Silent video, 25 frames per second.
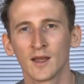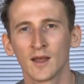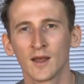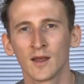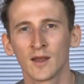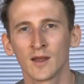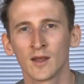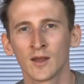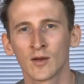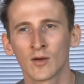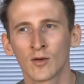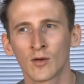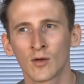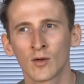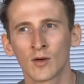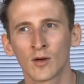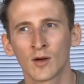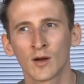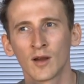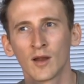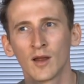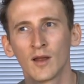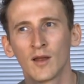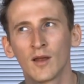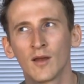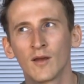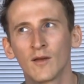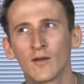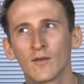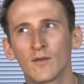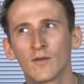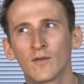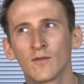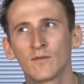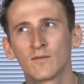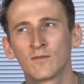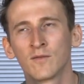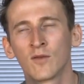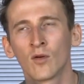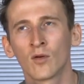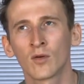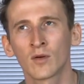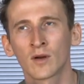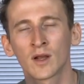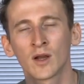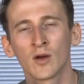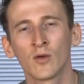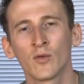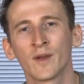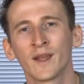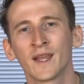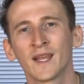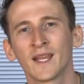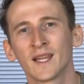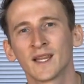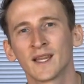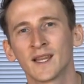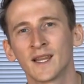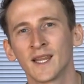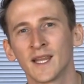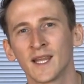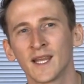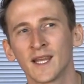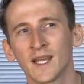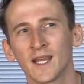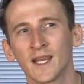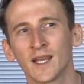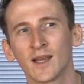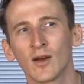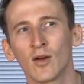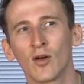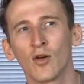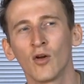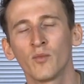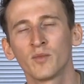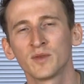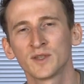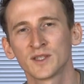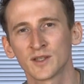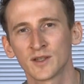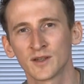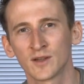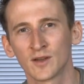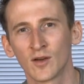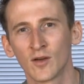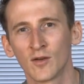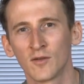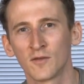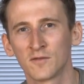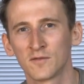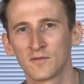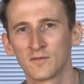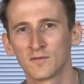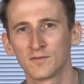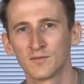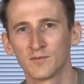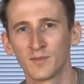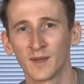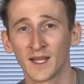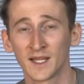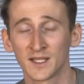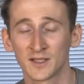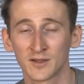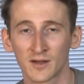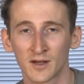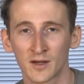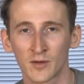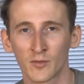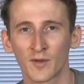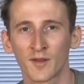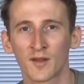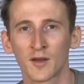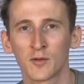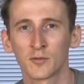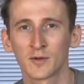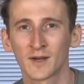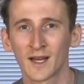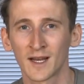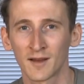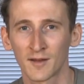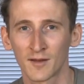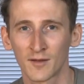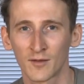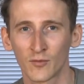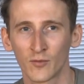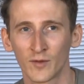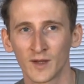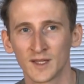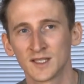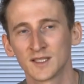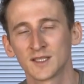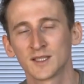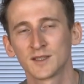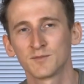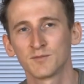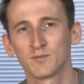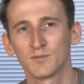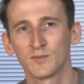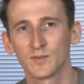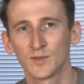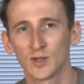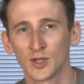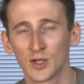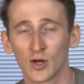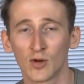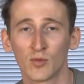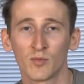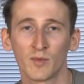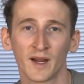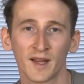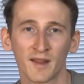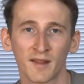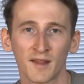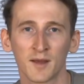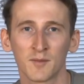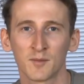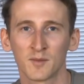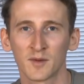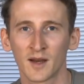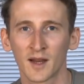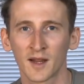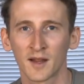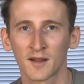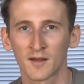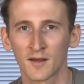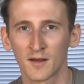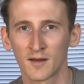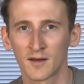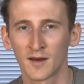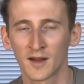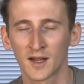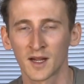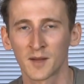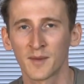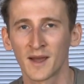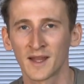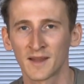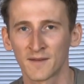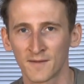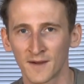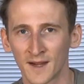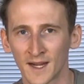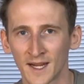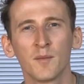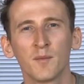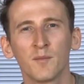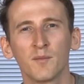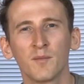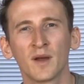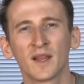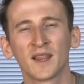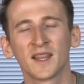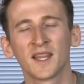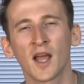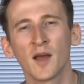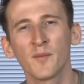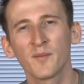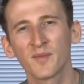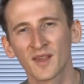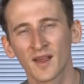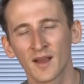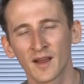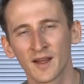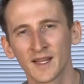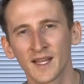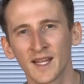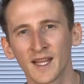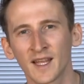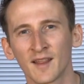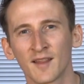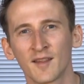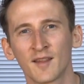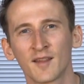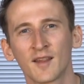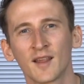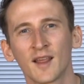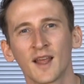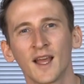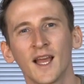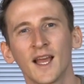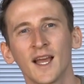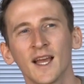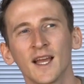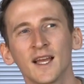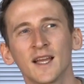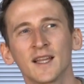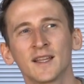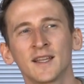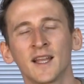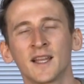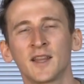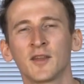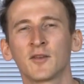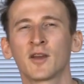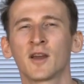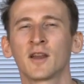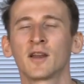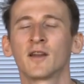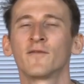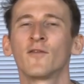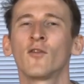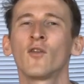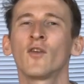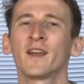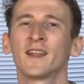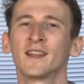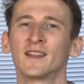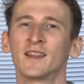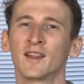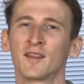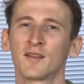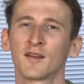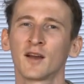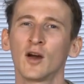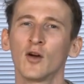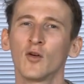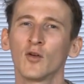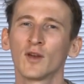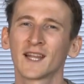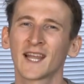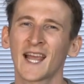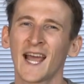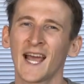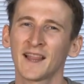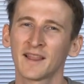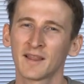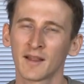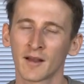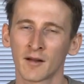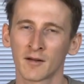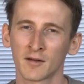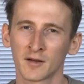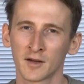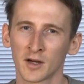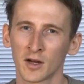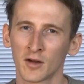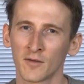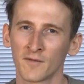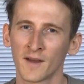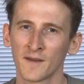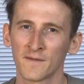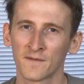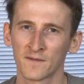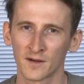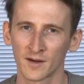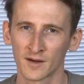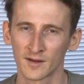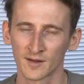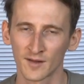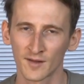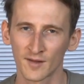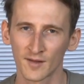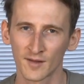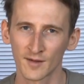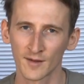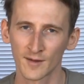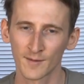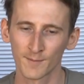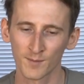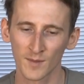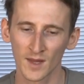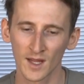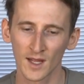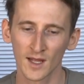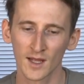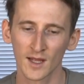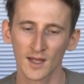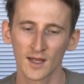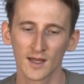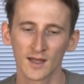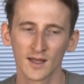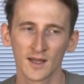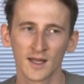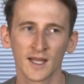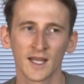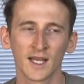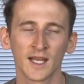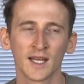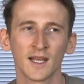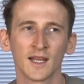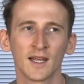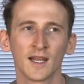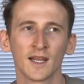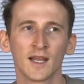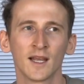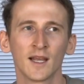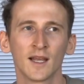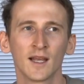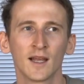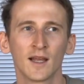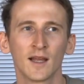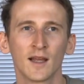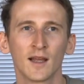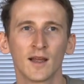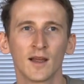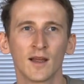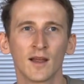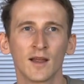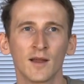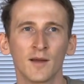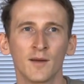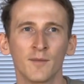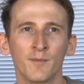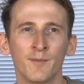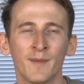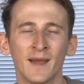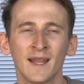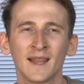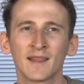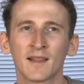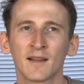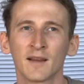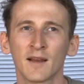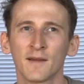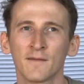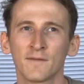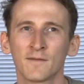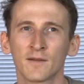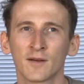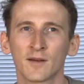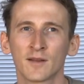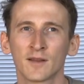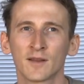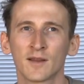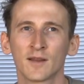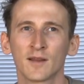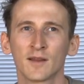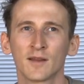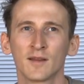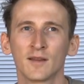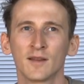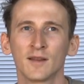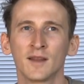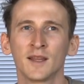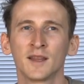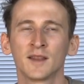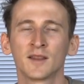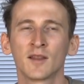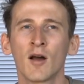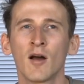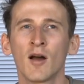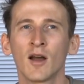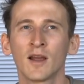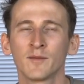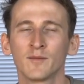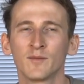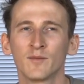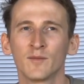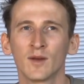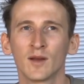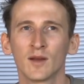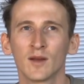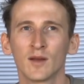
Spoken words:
you're foregoing the option of being together with someone else, which might seem like a bad thing. But the upside is that you can avoid this whole category of efforts: the mental effort, the time,